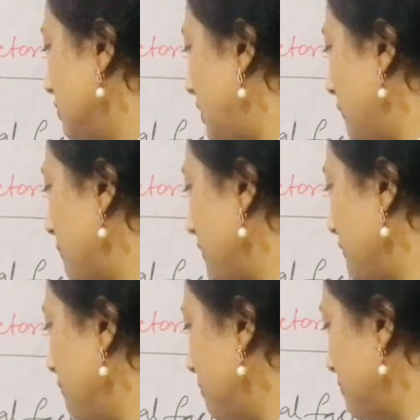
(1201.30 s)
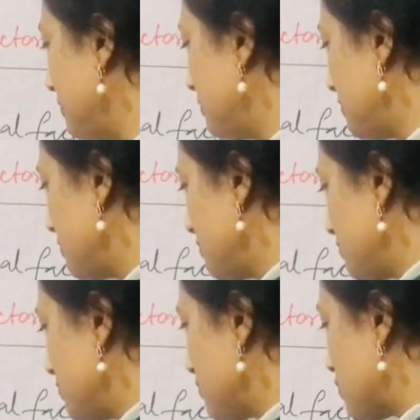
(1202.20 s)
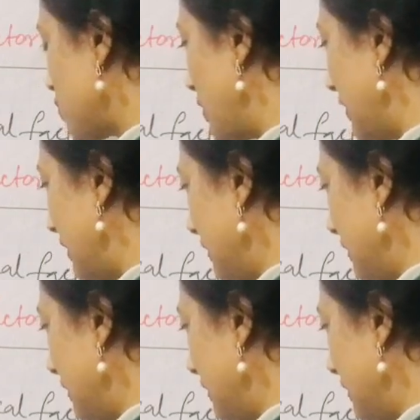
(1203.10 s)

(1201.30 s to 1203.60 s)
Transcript: How to ignore soil.